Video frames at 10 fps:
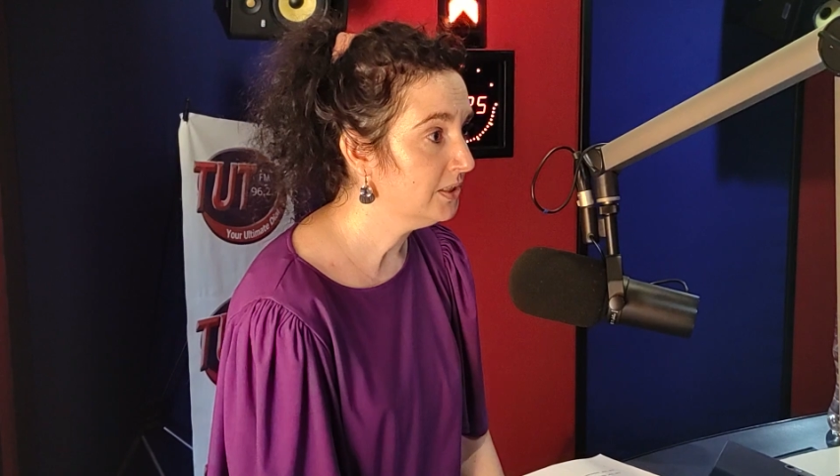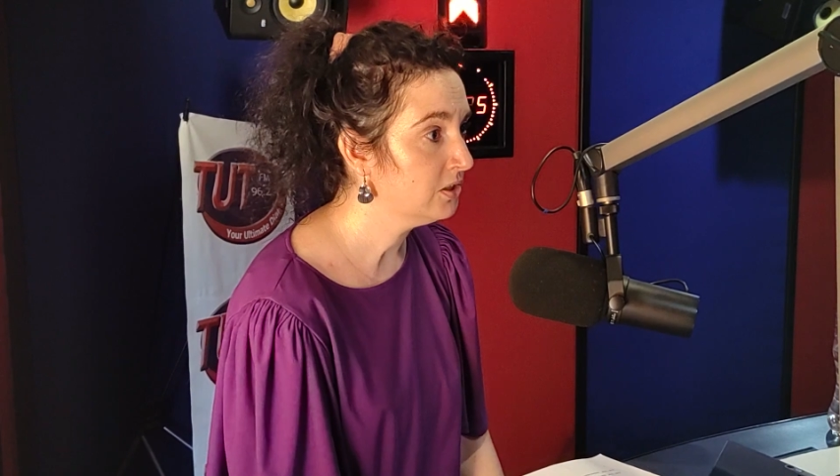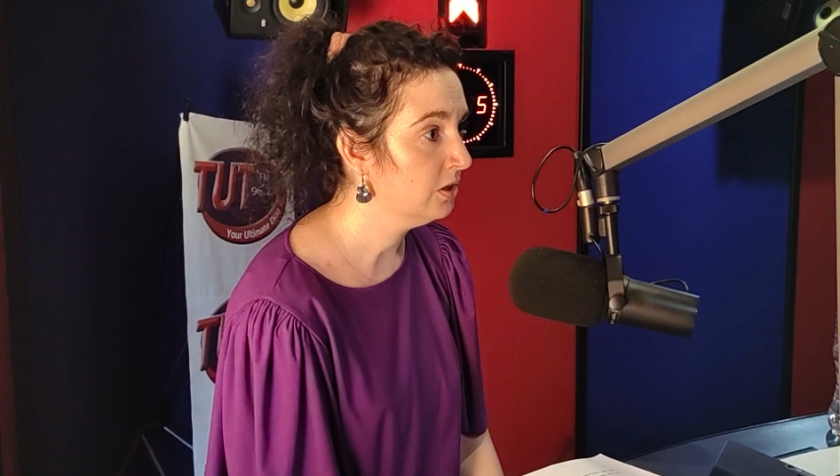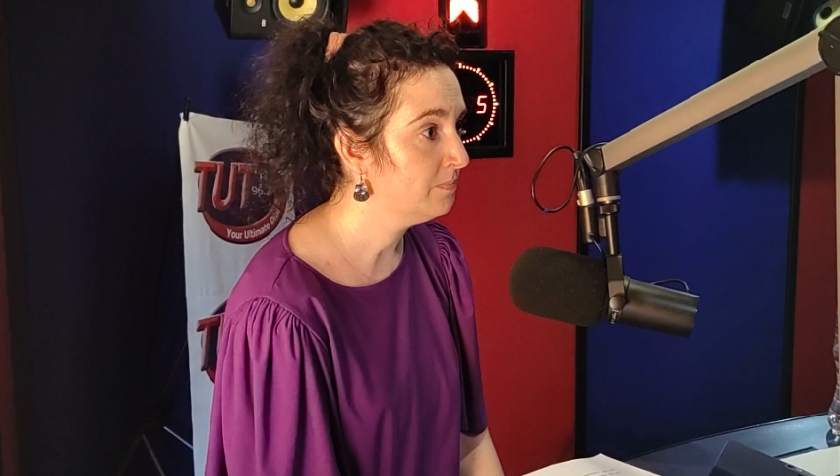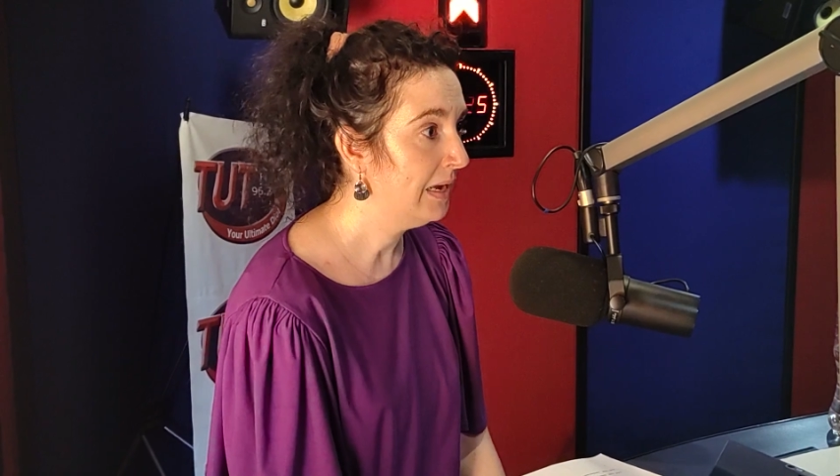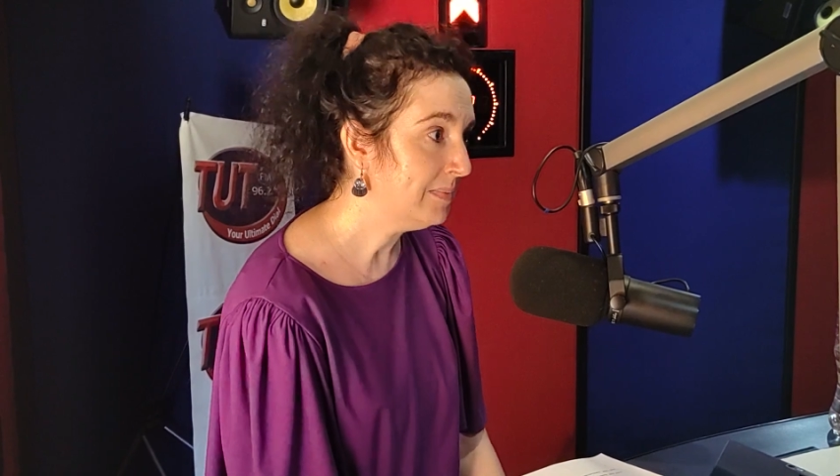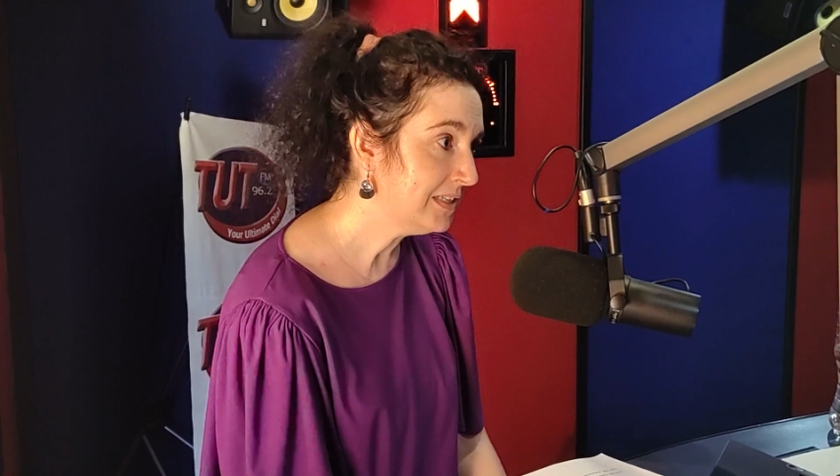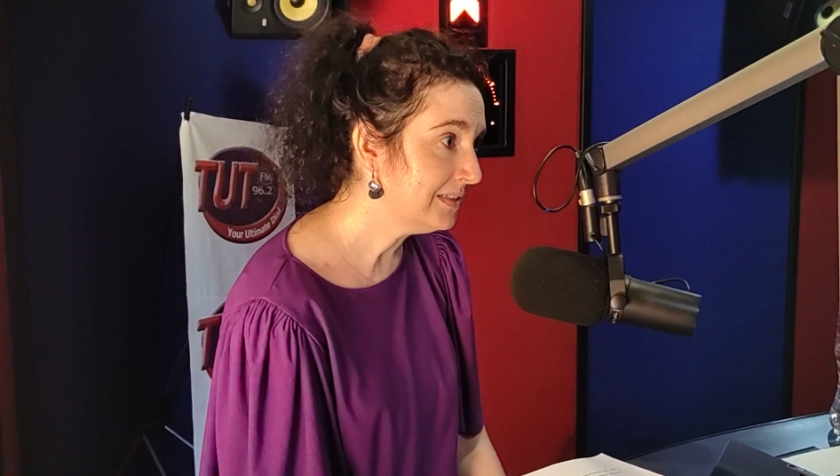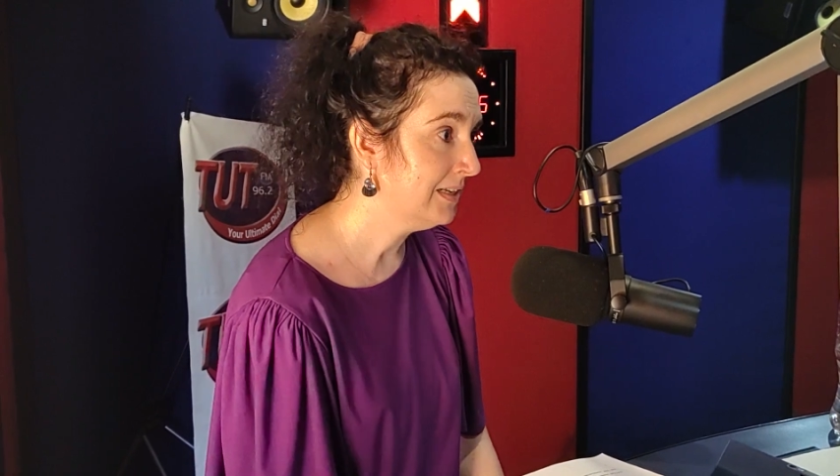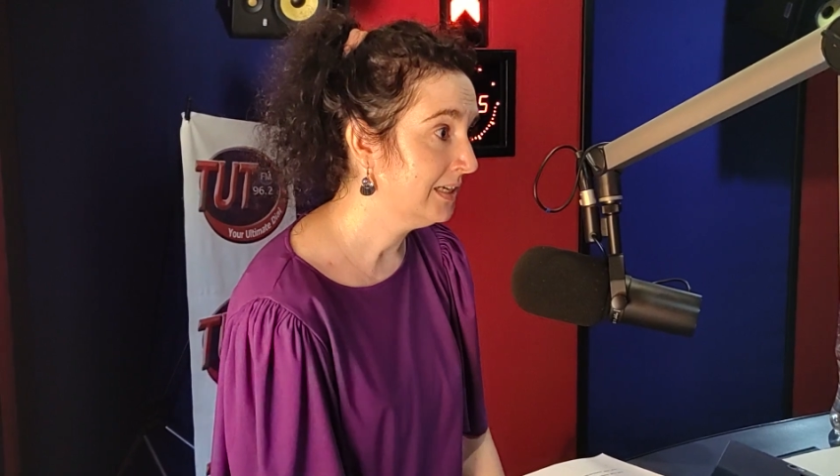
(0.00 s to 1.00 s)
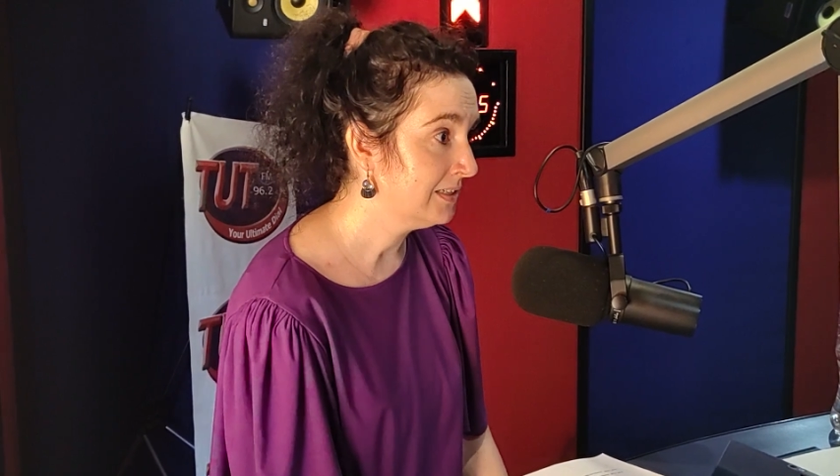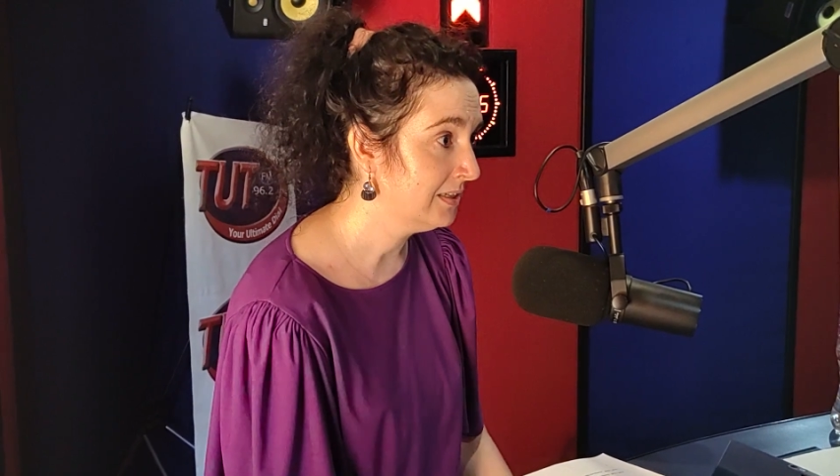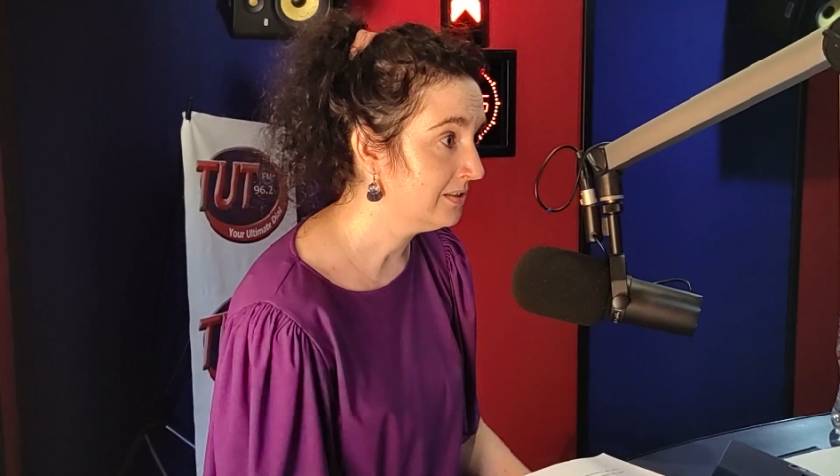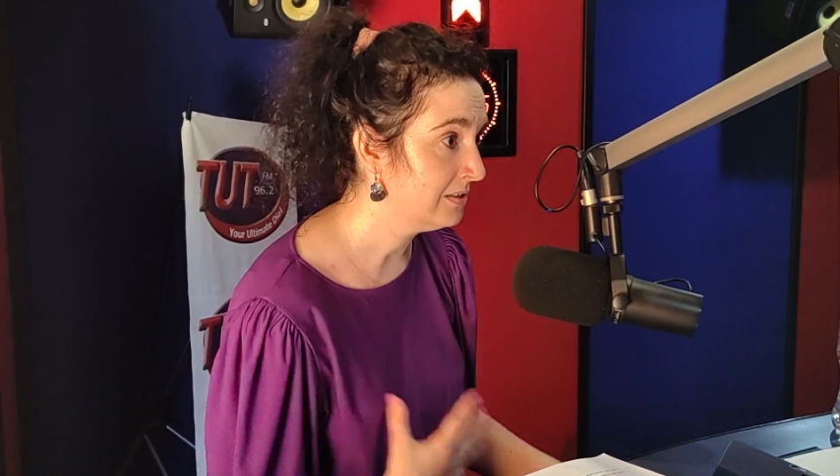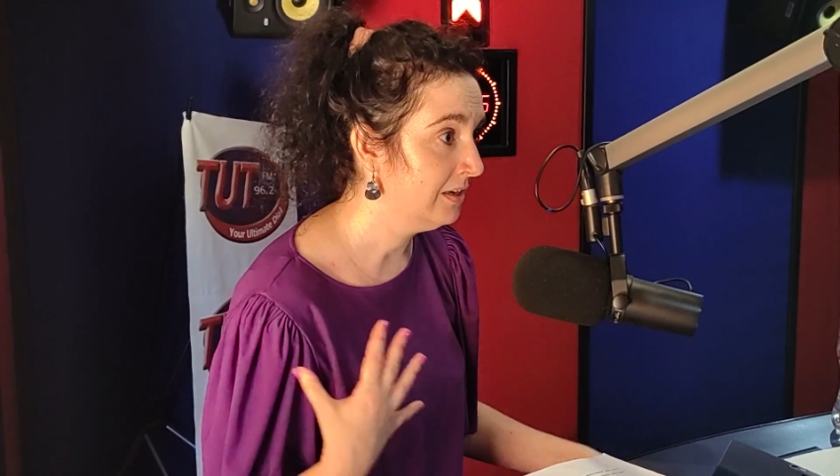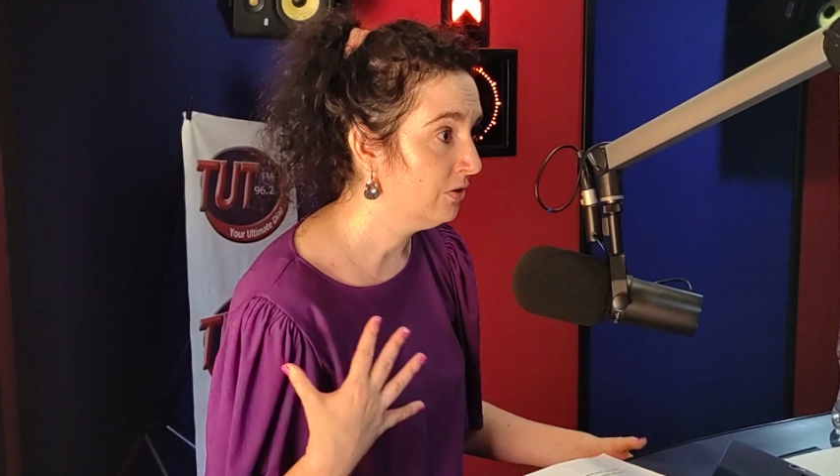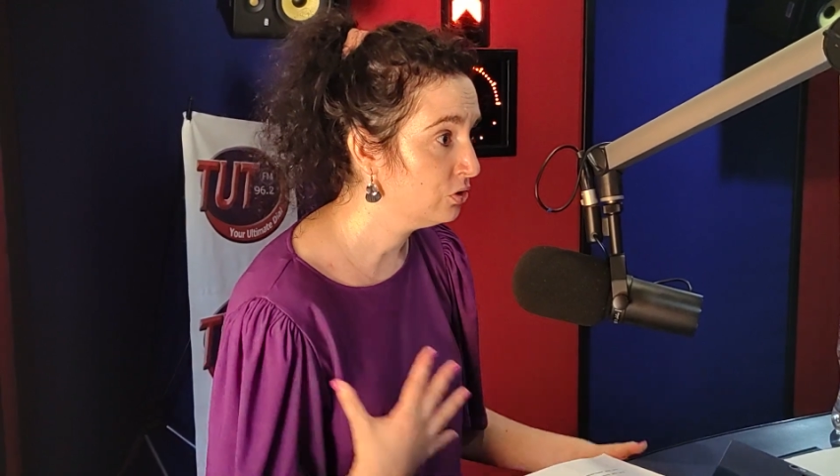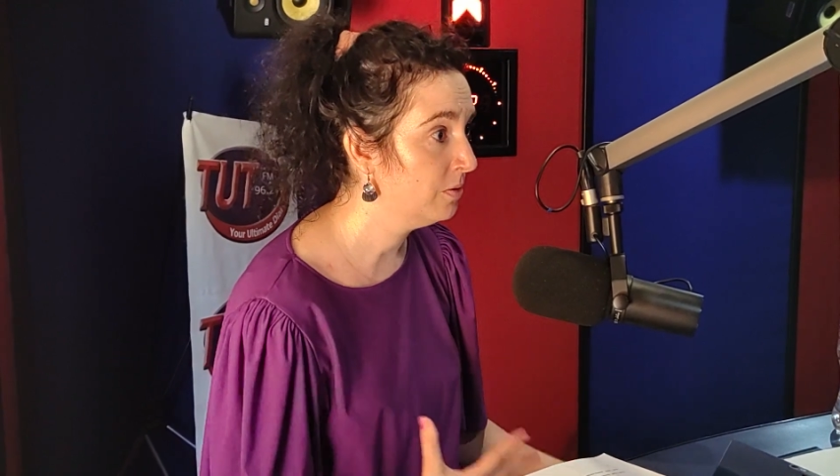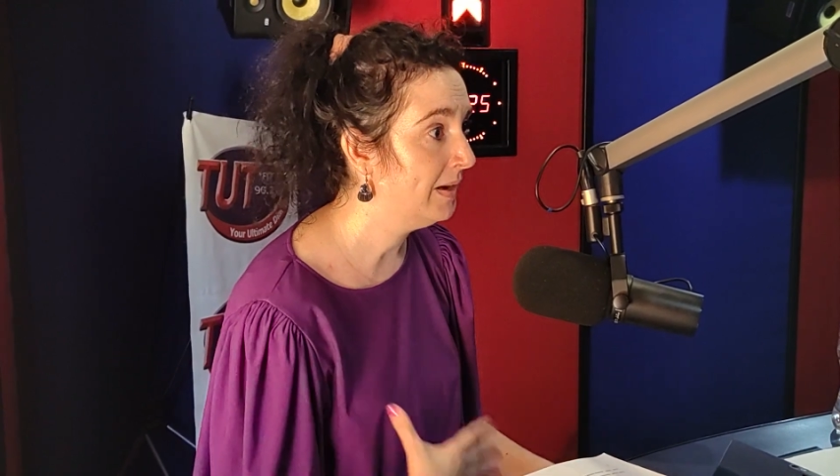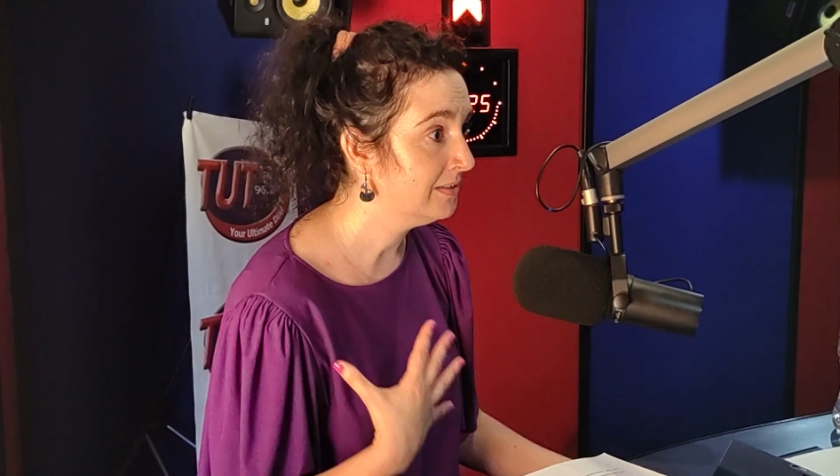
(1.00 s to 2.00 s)
it's not babysitting, it's
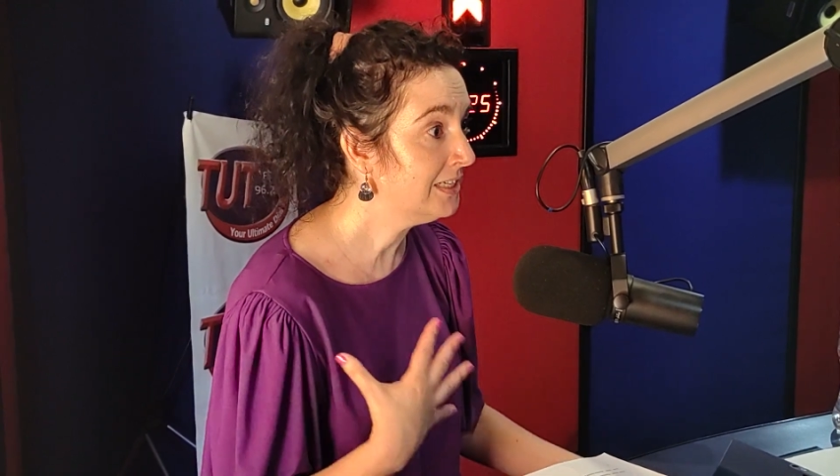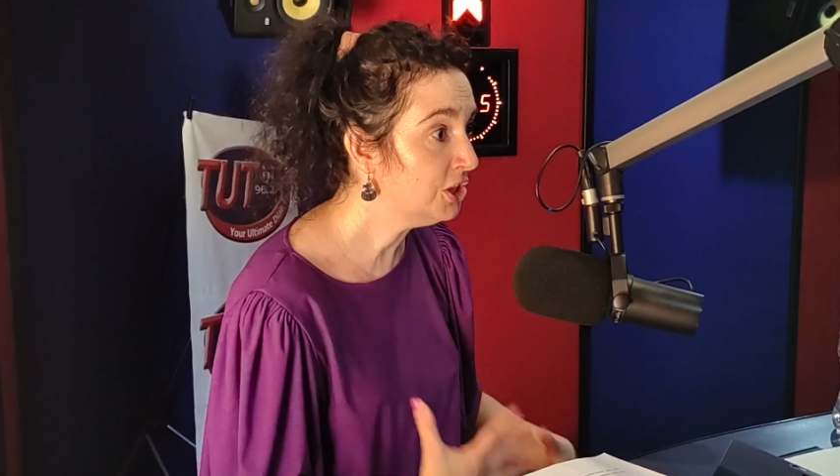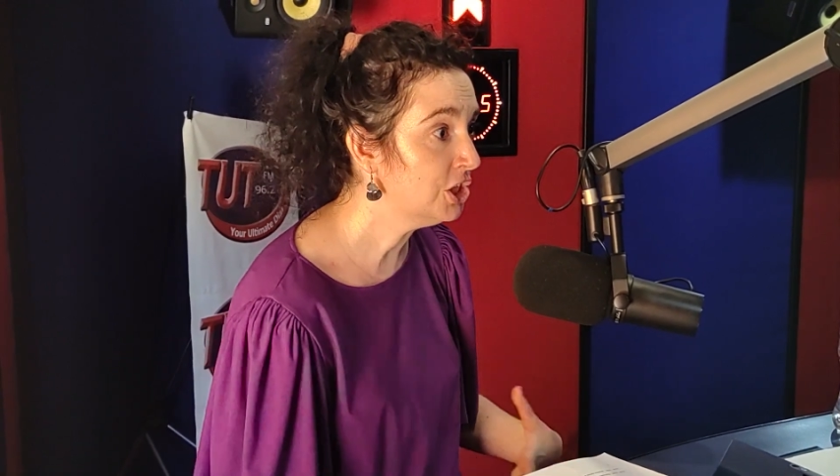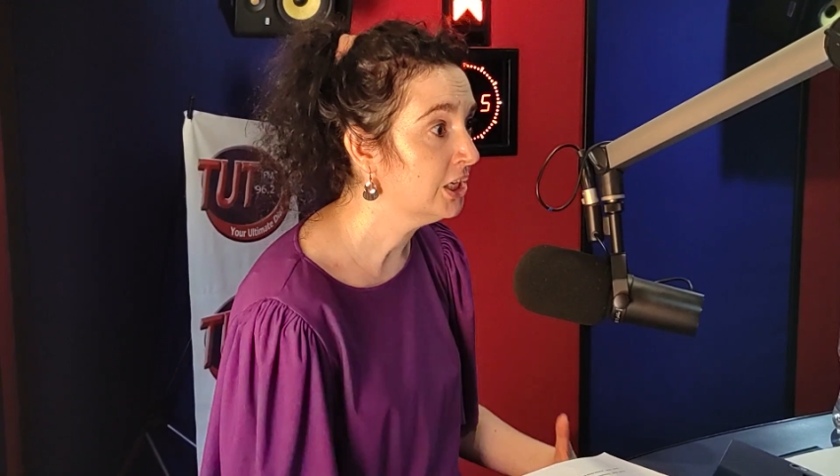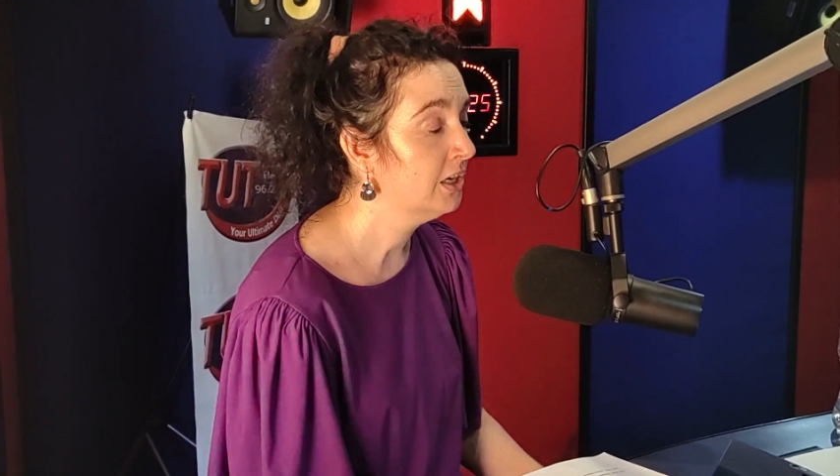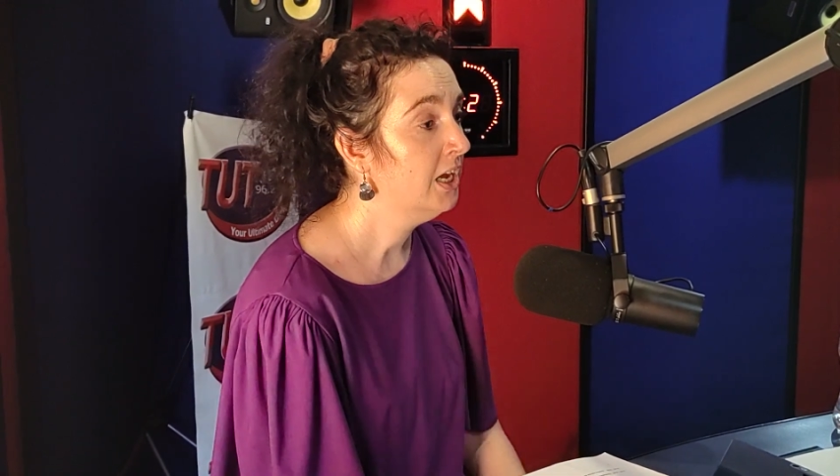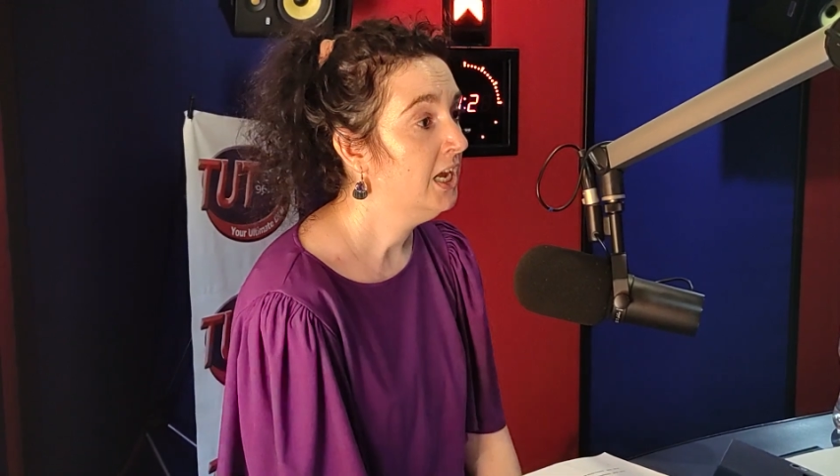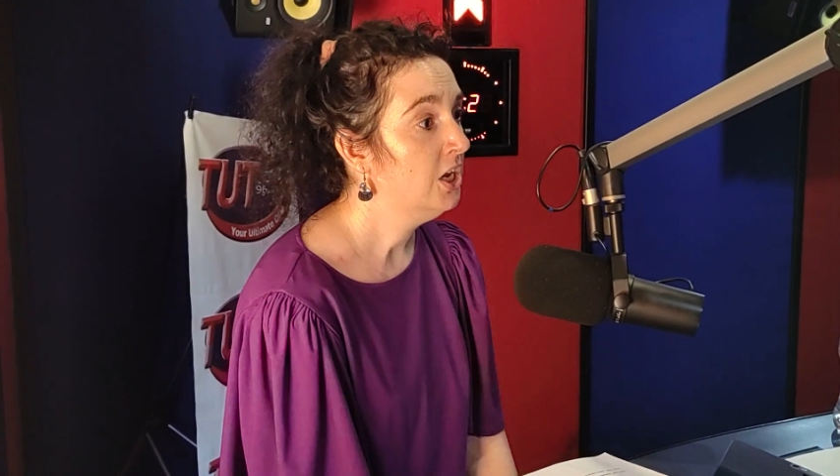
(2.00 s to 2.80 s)
also about teaching.